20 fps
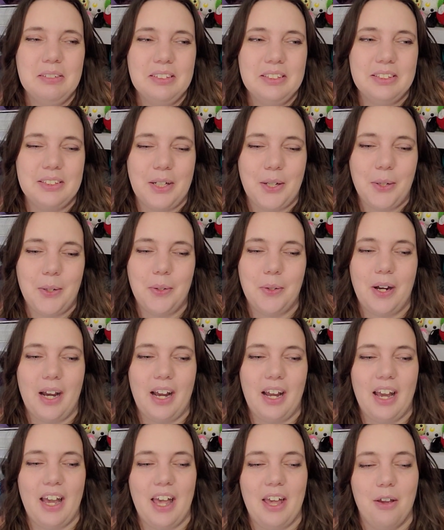so
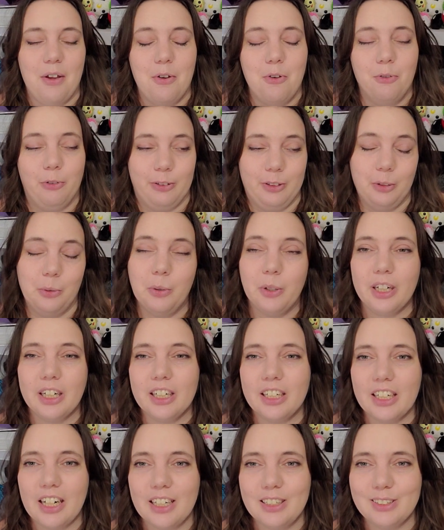I
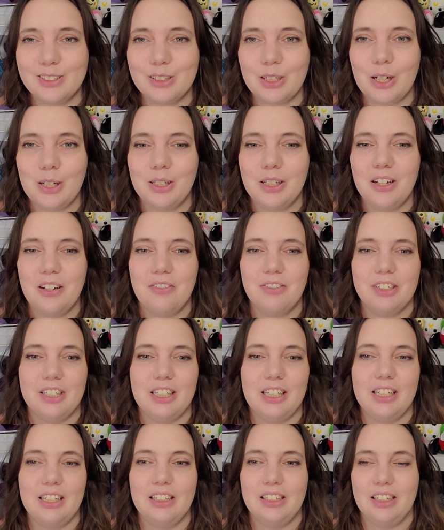reorganized all of
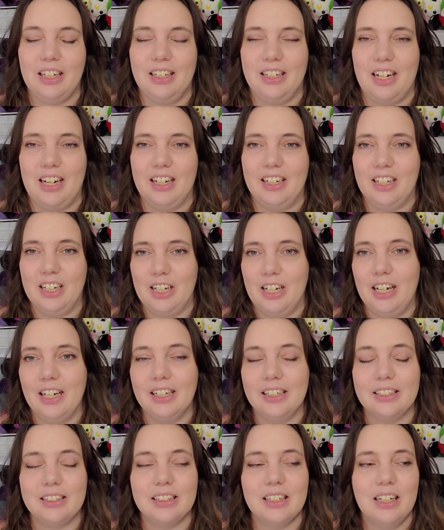it, and I
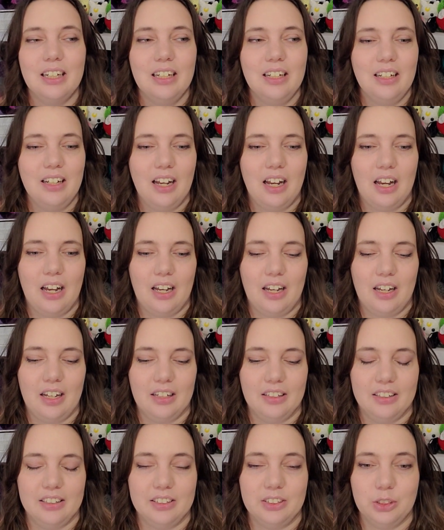
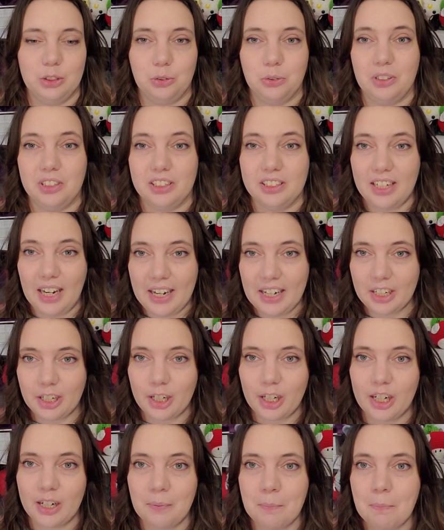got this new
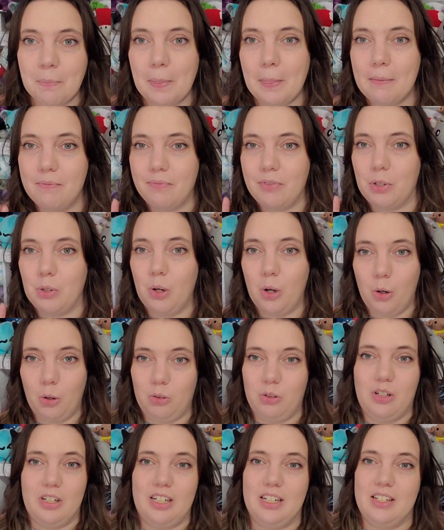container. If you
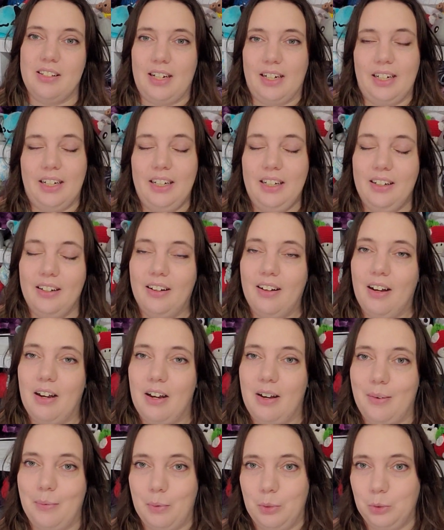hold on a second,
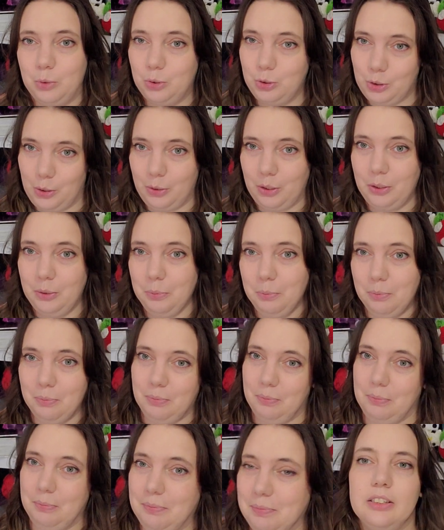I will show you.
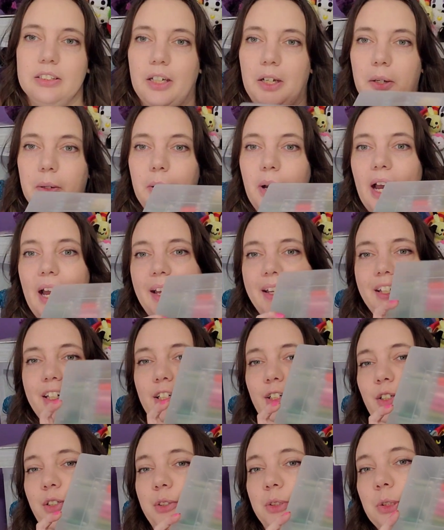So I
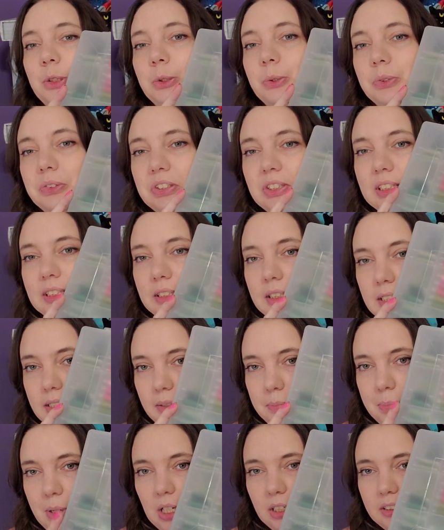use
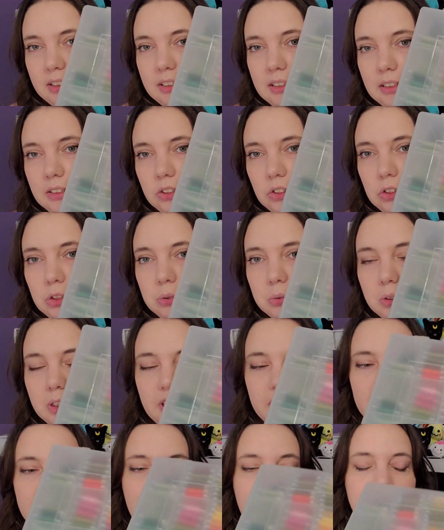these boxes to
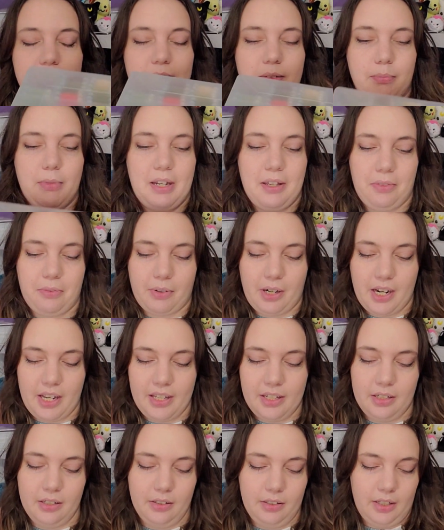organize my
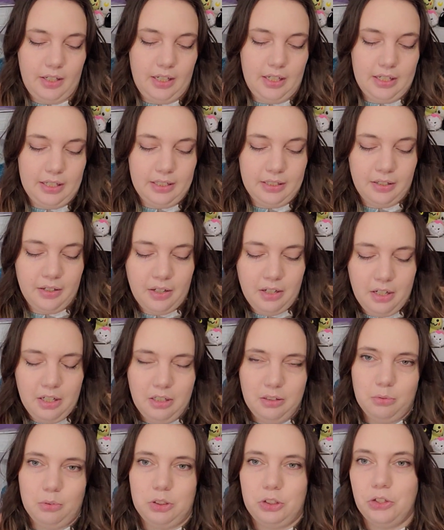thread, and
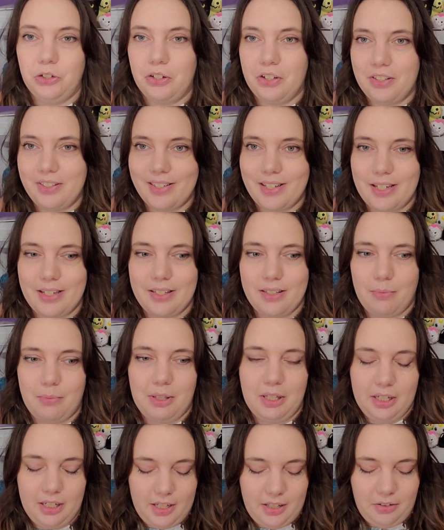which you can see some of
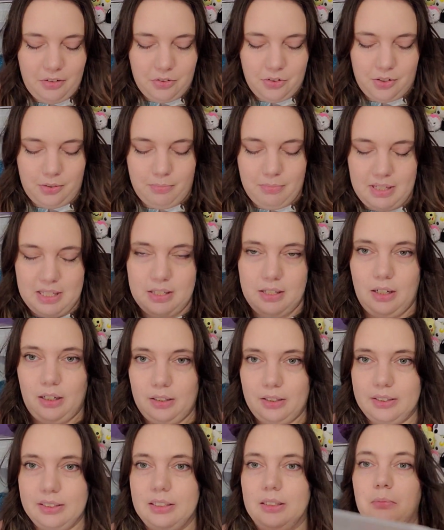the colors are missing
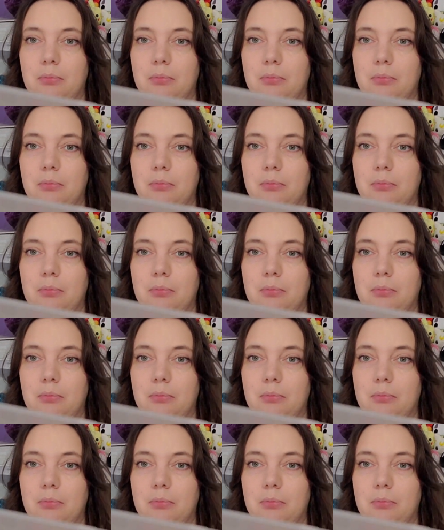because